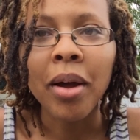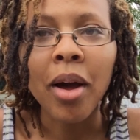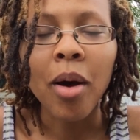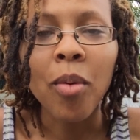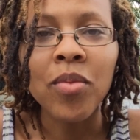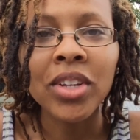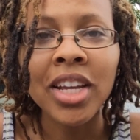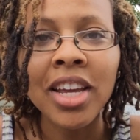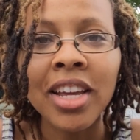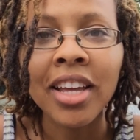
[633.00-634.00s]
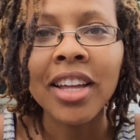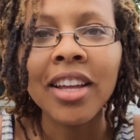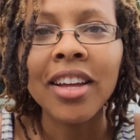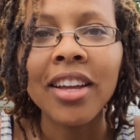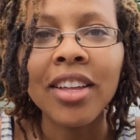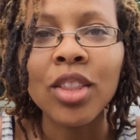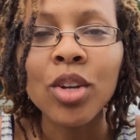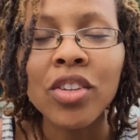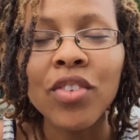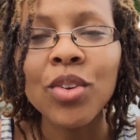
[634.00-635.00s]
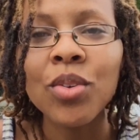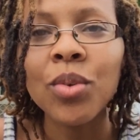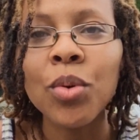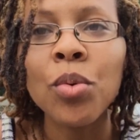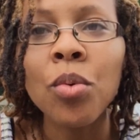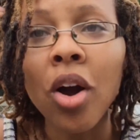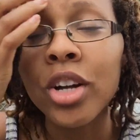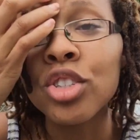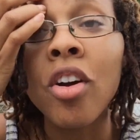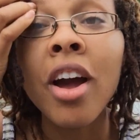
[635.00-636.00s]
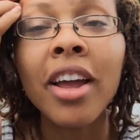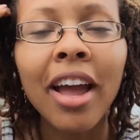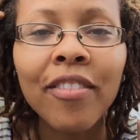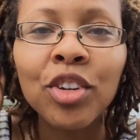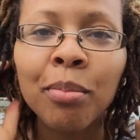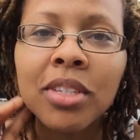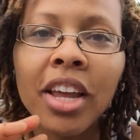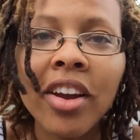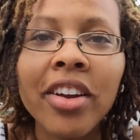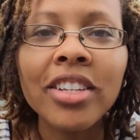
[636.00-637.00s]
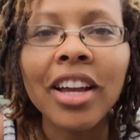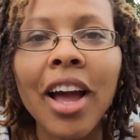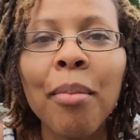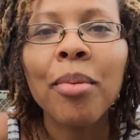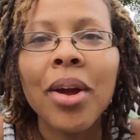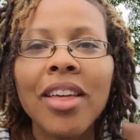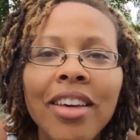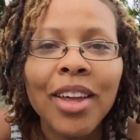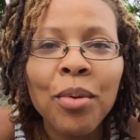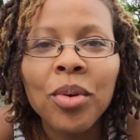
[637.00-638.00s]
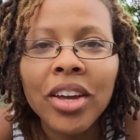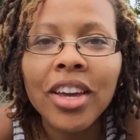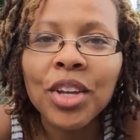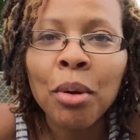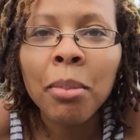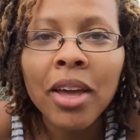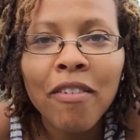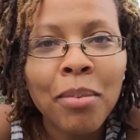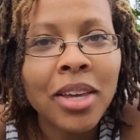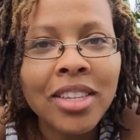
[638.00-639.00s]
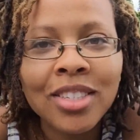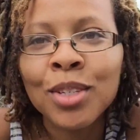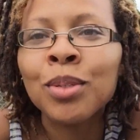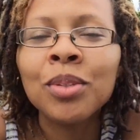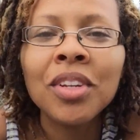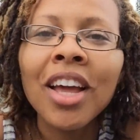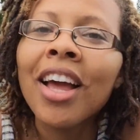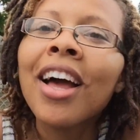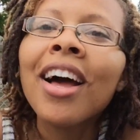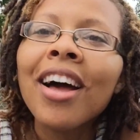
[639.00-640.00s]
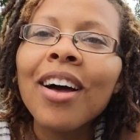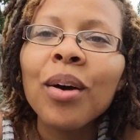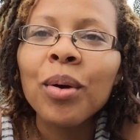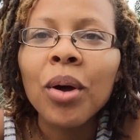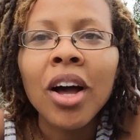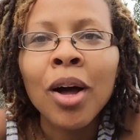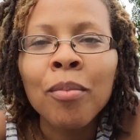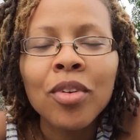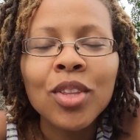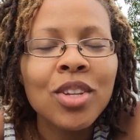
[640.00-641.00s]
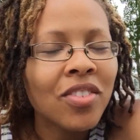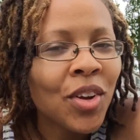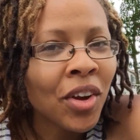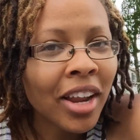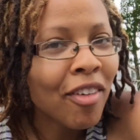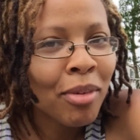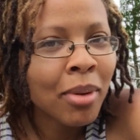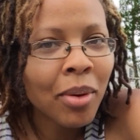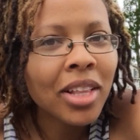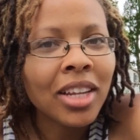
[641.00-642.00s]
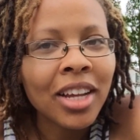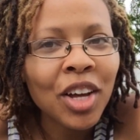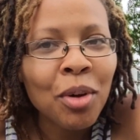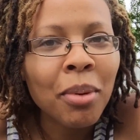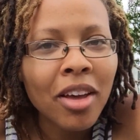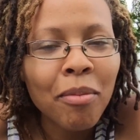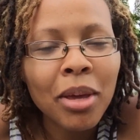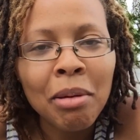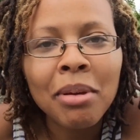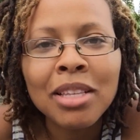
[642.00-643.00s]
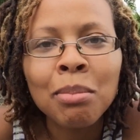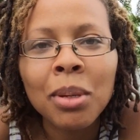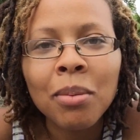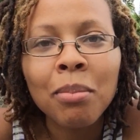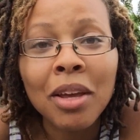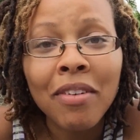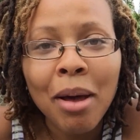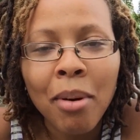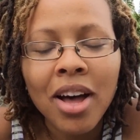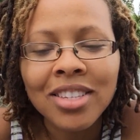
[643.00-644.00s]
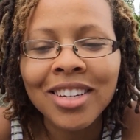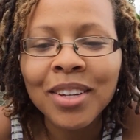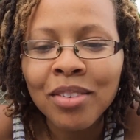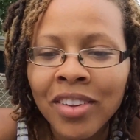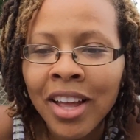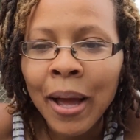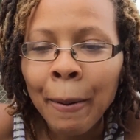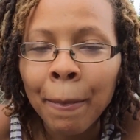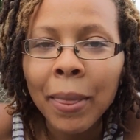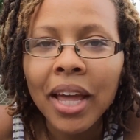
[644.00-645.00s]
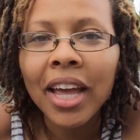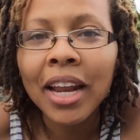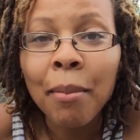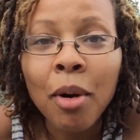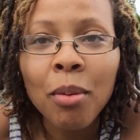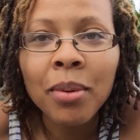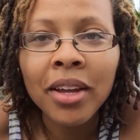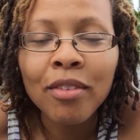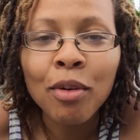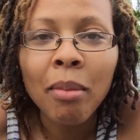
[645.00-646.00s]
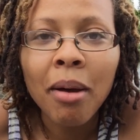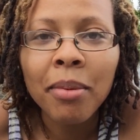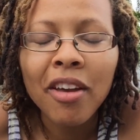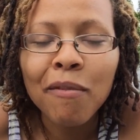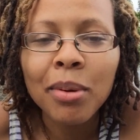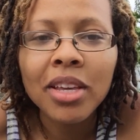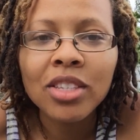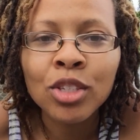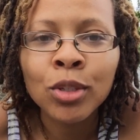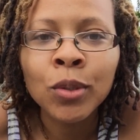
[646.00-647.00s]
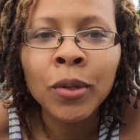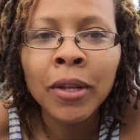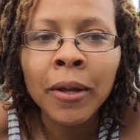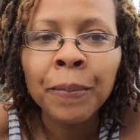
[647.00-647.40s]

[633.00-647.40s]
Hopefully those of you who are trying after a miscarriage, I pray that you will get your BFP soon. For those of you who are not familiar with the lingo, BFP means big fat positive, and I'm hoping for my BFP soon.